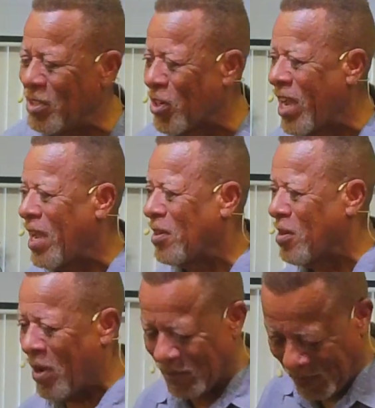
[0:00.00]
it's okay.
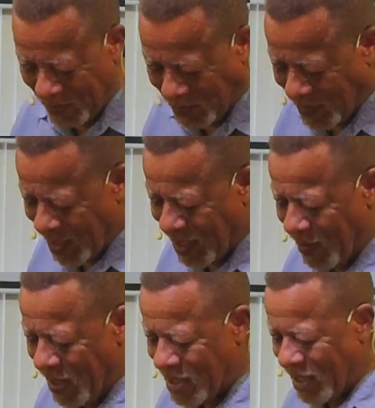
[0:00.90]
Come on. Come
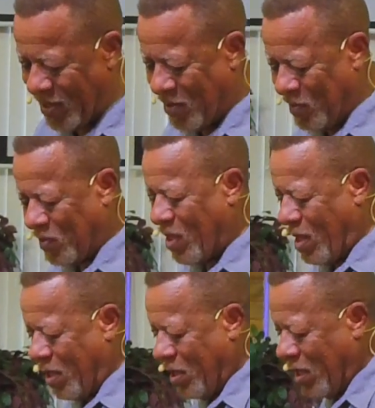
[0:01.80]
on, let's get here.
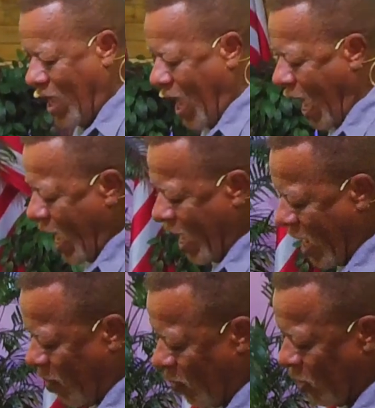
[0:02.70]
I
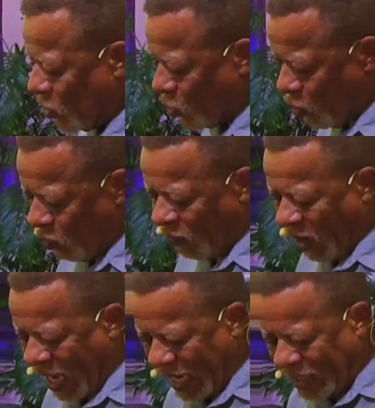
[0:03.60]
am the true
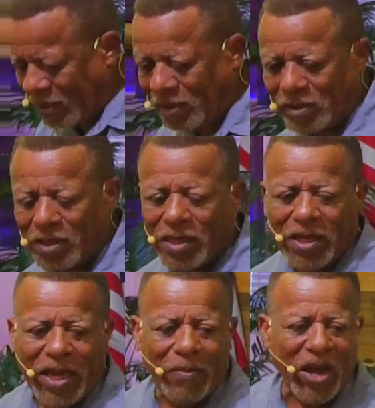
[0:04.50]
vine,
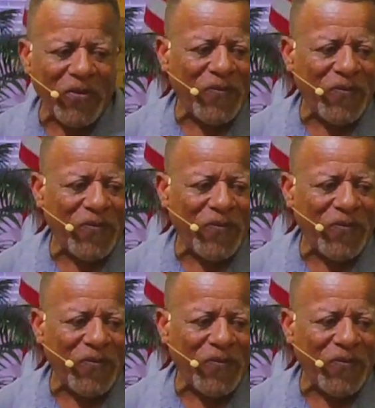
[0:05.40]
and my